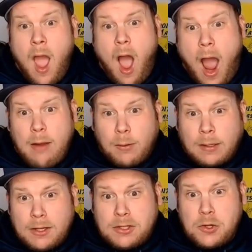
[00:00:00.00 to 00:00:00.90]
I
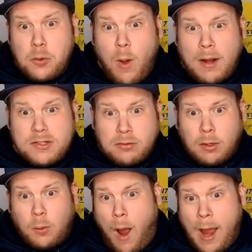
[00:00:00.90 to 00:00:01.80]
really do what is
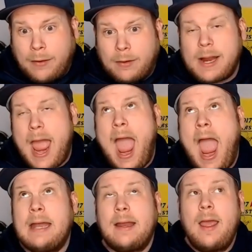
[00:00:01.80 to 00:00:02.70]
required
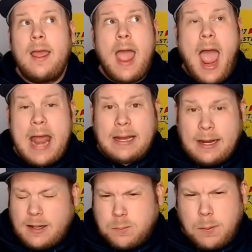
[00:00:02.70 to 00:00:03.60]
at
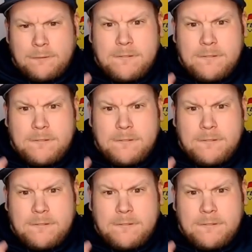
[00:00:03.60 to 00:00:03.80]
Innisbrook.